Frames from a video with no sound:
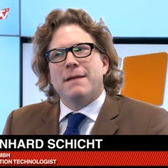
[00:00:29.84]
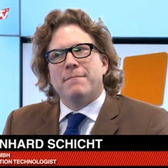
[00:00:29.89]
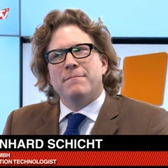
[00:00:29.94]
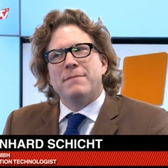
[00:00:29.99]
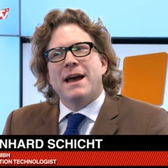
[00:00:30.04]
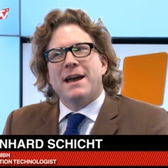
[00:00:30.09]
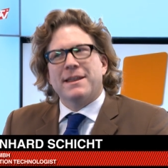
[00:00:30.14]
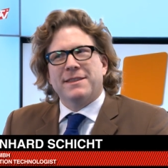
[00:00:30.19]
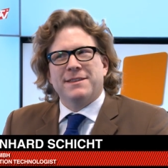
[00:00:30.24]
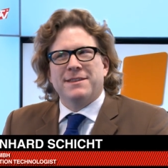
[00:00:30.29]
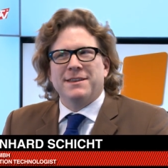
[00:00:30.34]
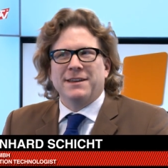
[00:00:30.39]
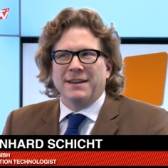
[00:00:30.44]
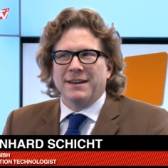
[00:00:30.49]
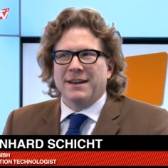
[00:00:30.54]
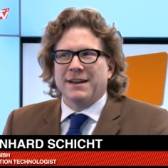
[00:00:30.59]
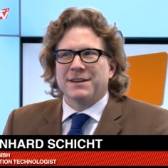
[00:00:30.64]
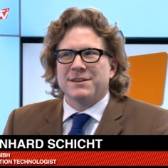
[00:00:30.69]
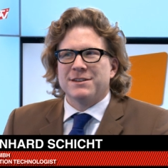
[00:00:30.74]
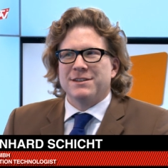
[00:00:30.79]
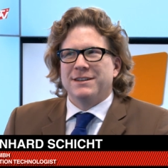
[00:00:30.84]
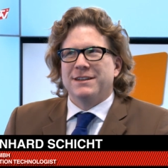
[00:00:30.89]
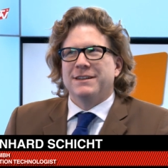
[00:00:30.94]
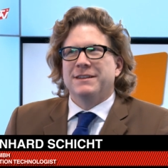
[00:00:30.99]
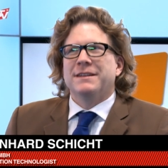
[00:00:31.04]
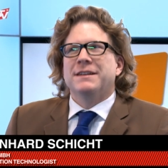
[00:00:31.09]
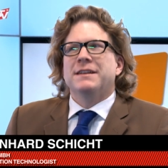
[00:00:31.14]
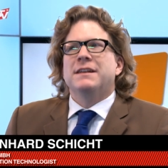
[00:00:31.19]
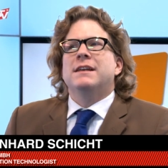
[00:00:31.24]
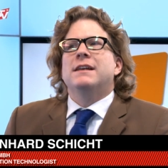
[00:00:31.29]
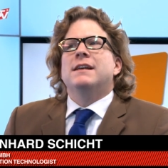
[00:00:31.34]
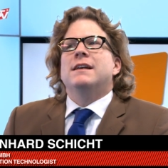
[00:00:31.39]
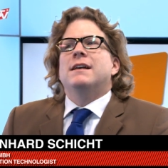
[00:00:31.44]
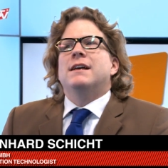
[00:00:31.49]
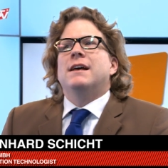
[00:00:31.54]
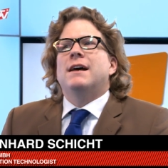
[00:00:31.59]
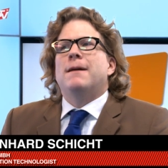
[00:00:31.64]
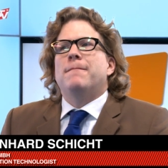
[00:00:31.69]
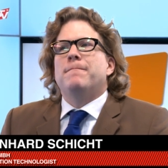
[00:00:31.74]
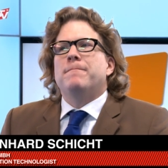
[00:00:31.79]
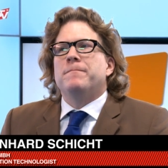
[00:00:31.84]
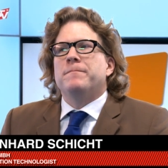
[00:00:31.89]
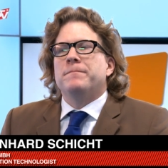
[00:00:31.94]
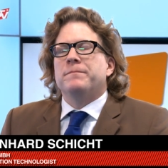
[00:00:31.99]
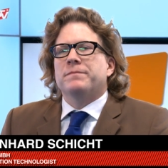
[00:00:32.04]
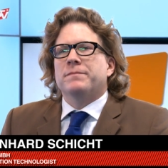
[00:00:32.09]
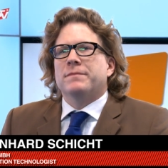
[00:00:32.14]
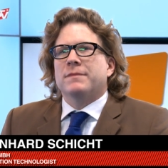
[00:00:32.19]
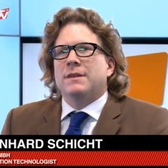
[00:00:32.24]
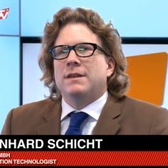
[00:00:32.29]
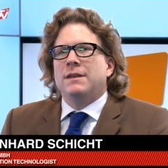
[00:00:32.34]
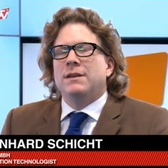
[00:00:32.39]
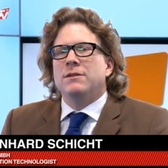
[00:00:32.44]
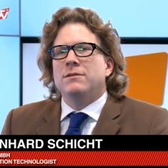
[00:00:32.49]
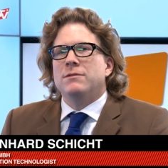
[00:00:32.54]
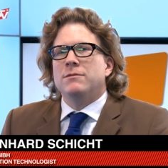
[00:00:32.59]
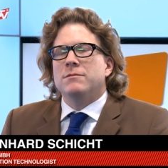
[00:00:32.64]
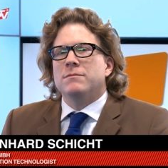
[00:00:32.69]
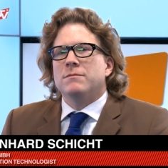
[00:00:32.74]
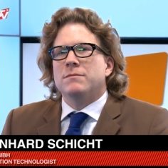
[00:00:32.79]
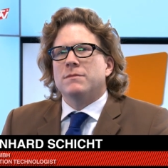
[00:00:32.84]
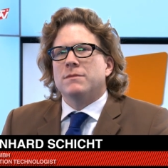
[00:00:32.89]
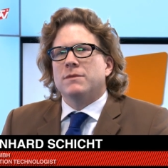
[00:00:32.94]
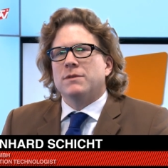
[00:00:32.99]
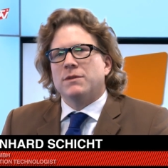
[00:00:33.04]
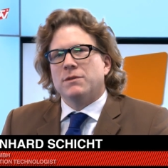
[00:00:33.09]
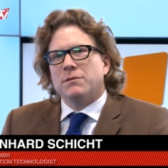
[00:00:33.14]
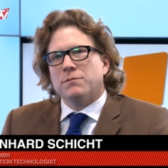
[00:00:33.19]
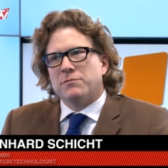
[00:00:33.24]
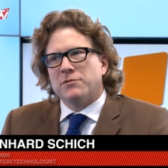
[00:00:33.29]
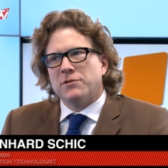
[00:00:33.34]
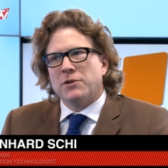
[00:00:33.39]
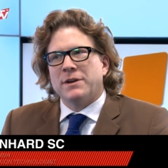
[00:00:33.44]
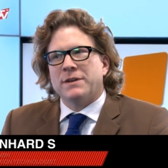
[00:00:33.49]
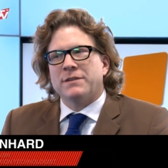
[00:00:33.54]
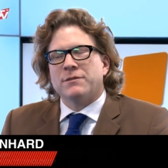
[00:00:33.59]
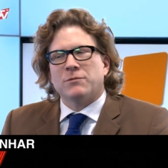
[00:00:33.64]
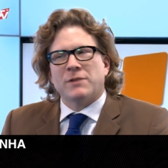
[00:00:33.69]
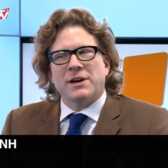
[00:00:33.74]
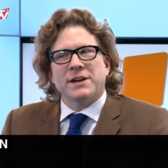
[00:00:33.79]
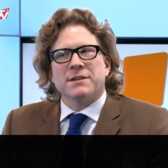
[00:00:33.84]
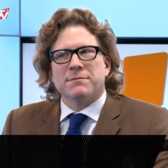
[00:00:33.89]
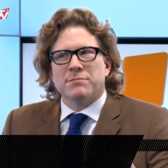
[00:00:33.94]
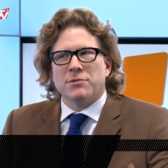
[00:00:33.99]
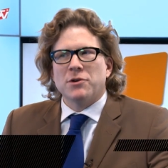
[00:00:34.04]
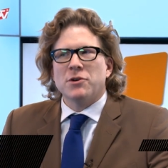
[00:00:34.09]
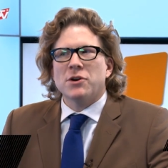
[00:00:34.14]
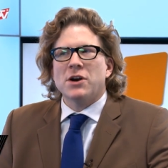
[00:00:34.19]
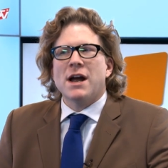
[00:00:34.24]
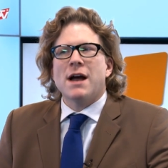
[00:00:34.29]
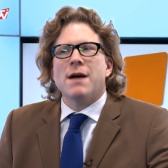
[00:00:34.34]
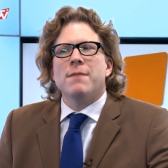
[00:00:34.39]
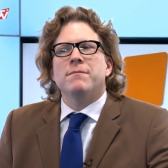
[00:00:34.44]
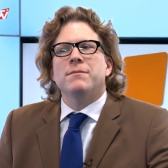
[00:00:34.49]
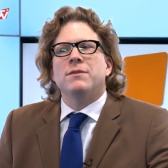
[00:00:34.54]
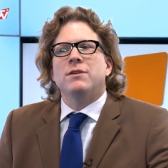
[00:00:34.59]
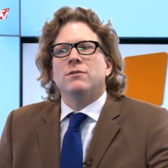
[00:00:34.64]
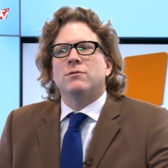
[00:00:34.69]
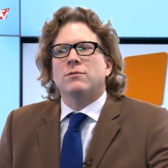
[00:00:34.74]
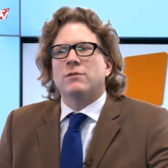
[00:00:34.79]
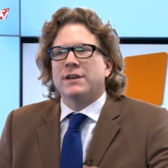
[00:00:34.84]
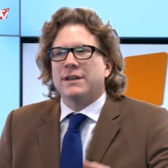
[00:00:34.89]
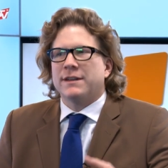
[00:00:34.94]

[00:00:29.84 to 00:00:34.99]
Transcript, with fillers: bad thing, actually. You write a program, you